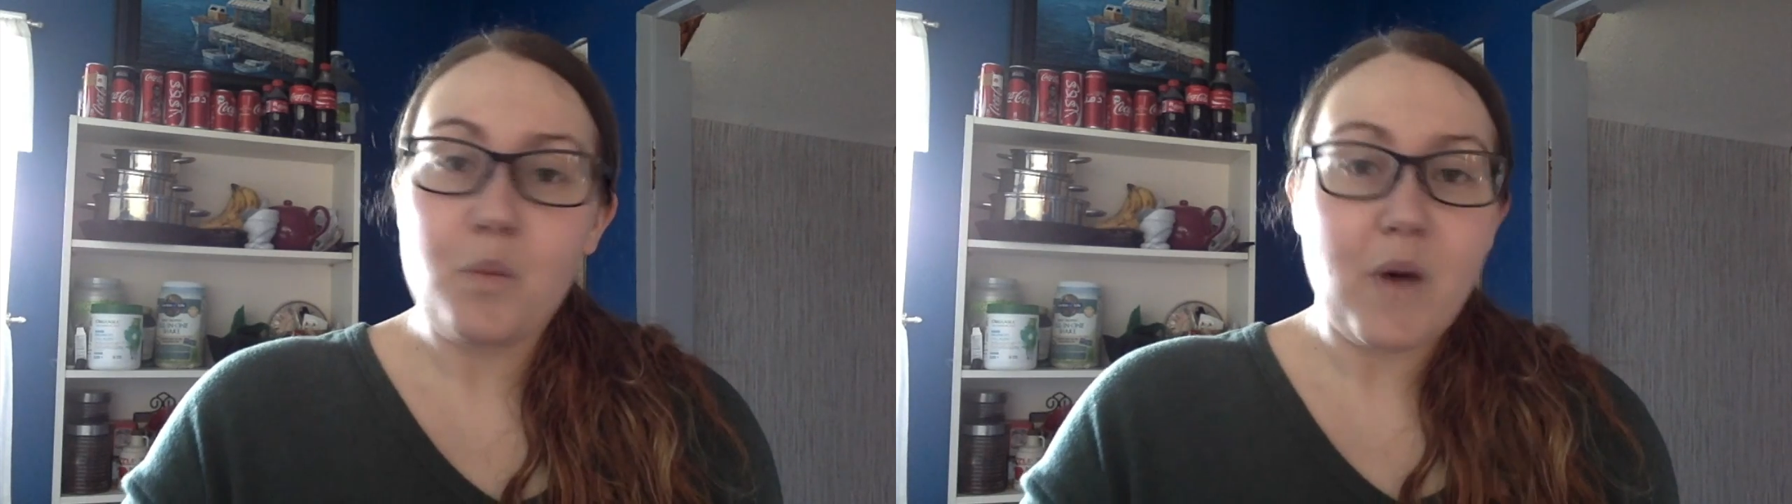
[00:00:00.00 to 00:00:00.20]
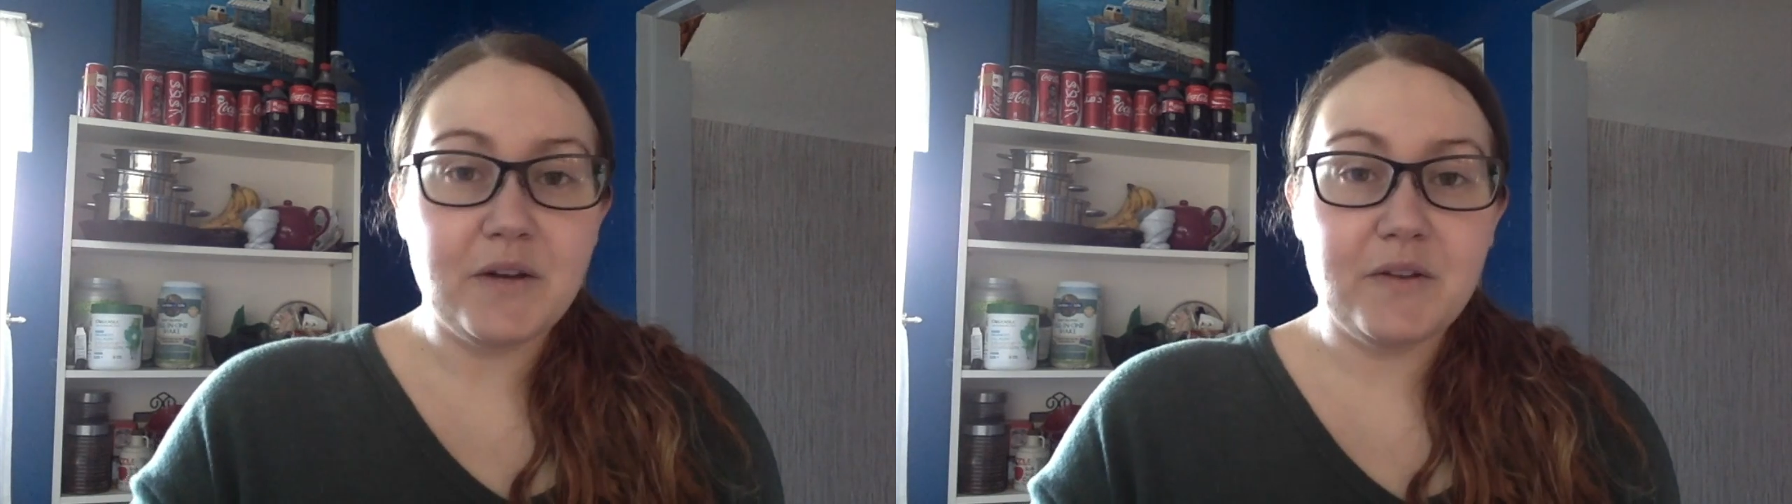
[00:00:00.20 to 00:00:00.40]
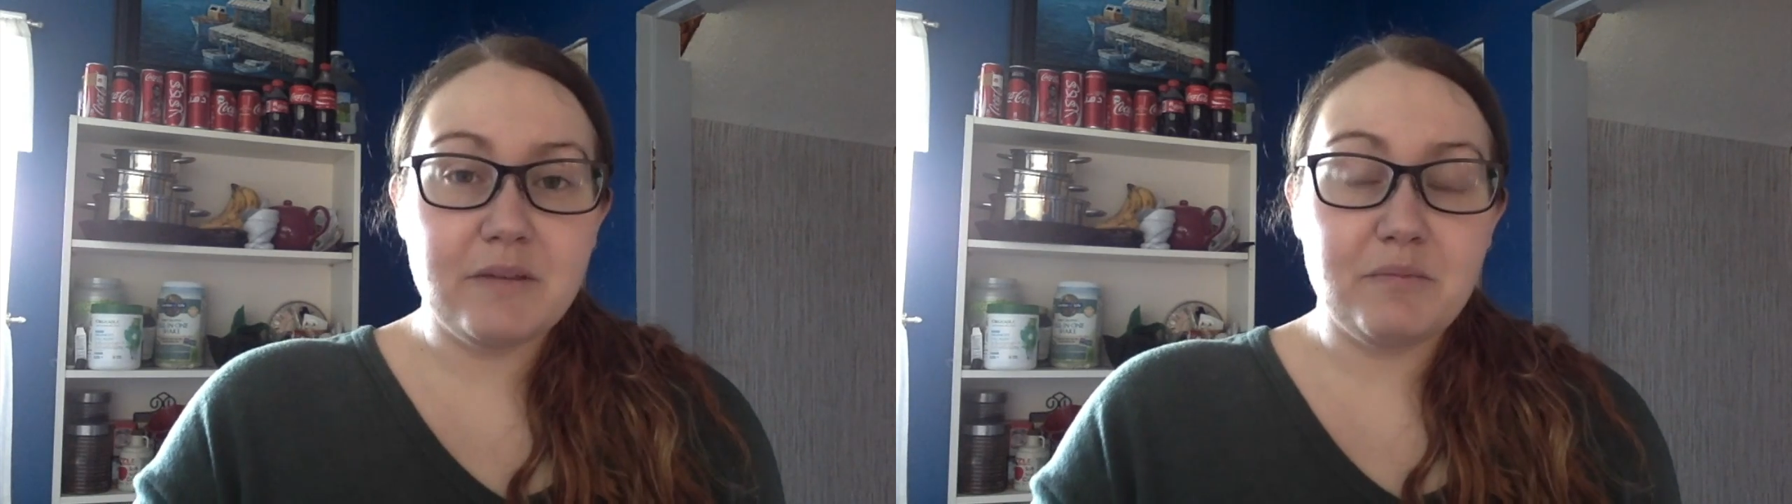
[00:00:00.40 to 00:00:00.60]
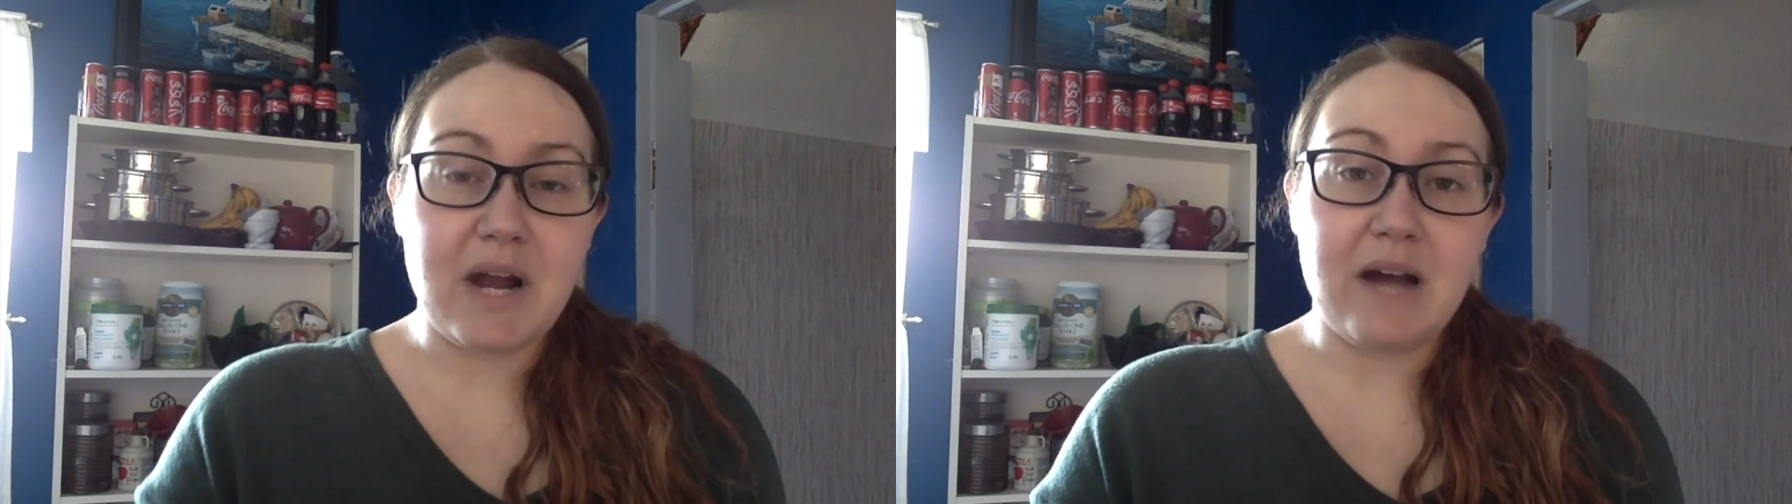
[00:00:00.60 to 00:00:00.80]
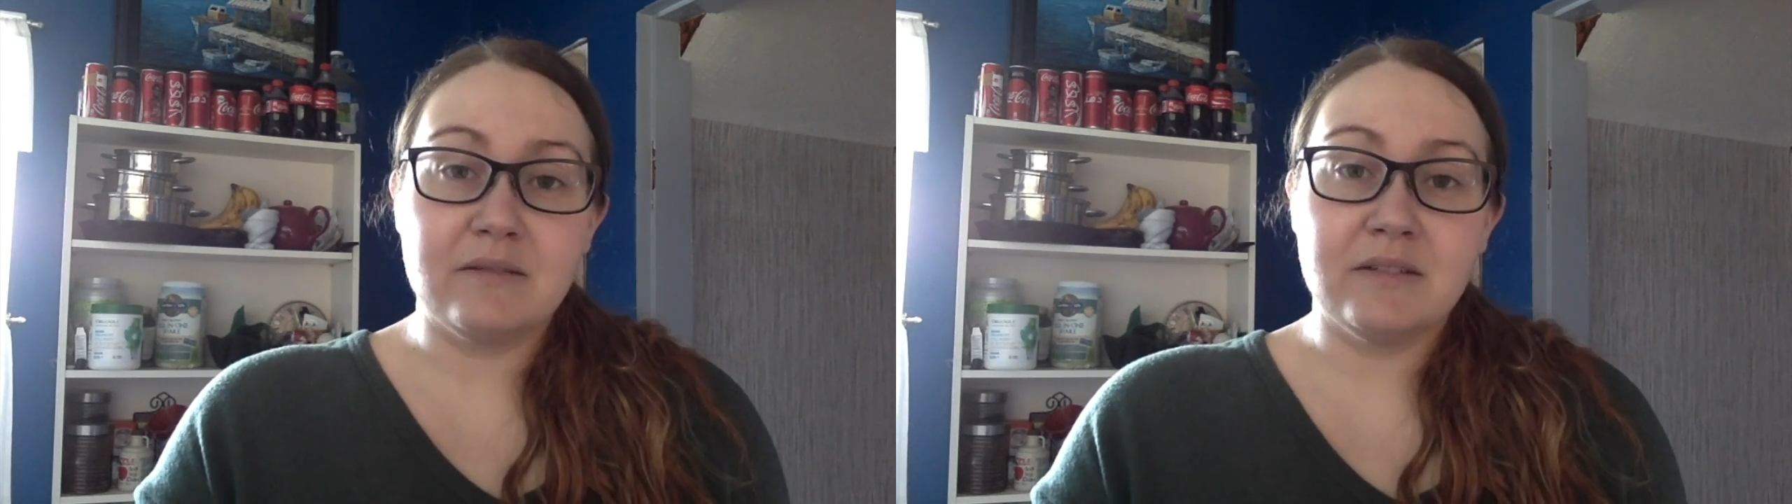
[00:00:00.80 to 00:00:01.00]
Why do they
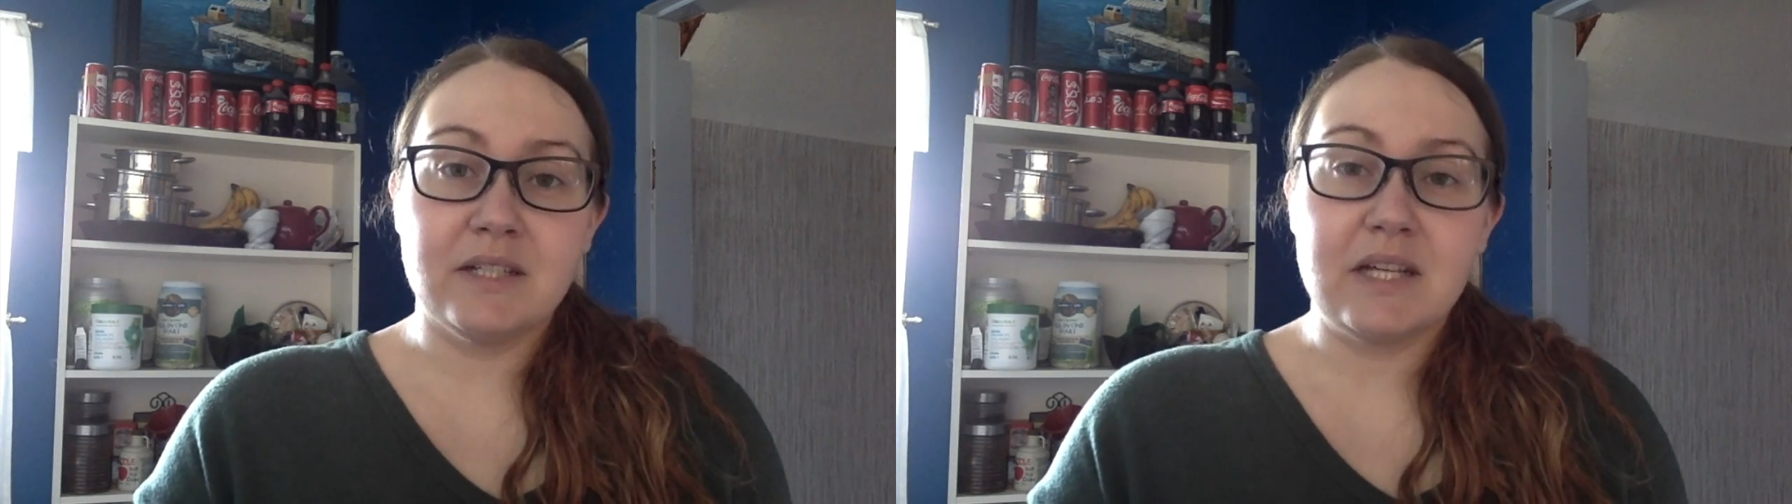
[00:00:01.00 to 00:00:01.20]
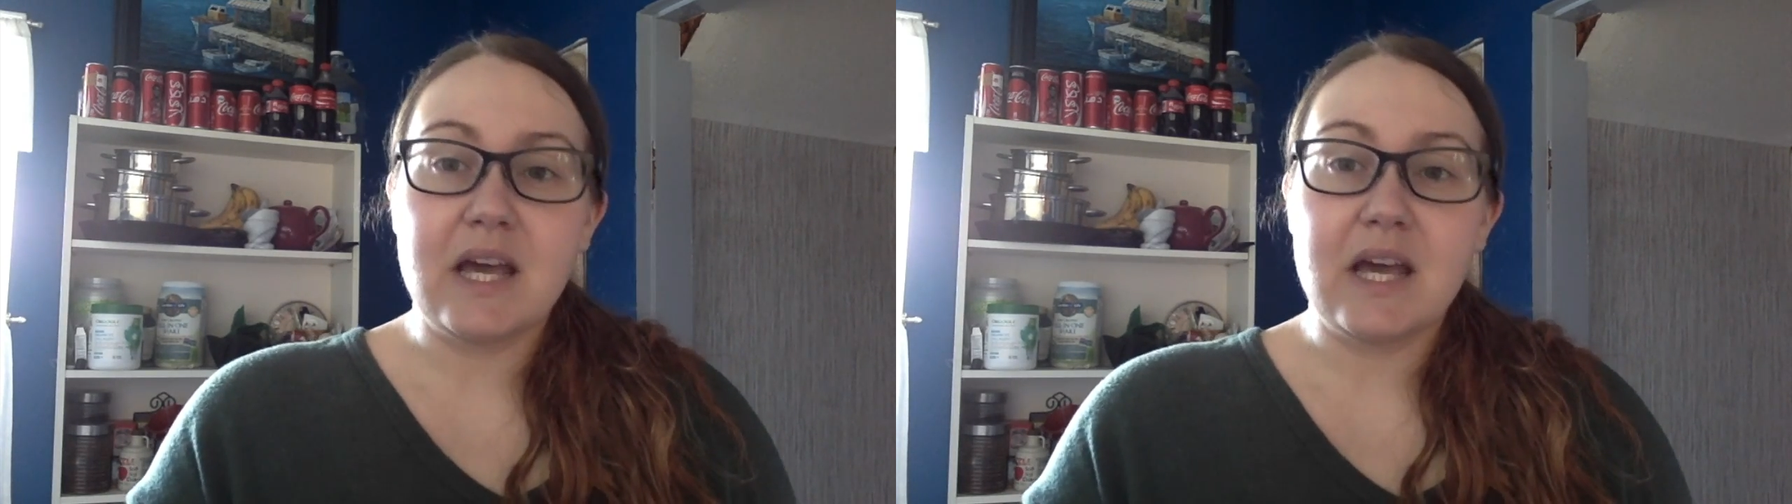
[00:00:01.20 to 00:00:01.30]
brown?